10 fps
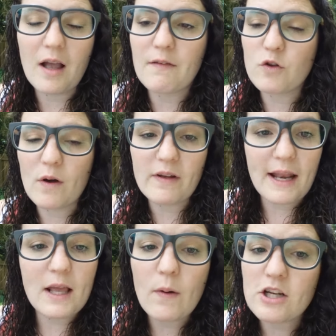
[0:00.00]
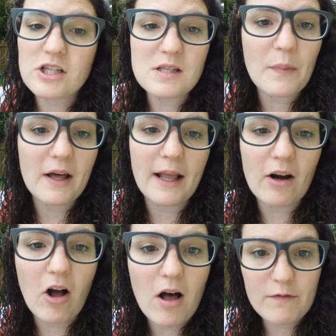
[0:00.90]
If you have any questions about it at
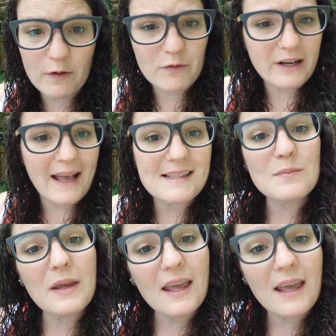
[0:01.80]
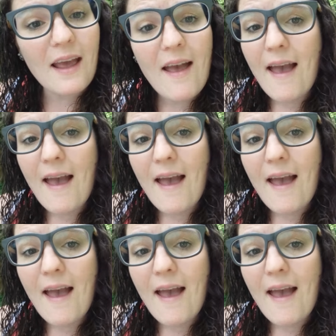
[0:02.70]
all, feel free to ask me,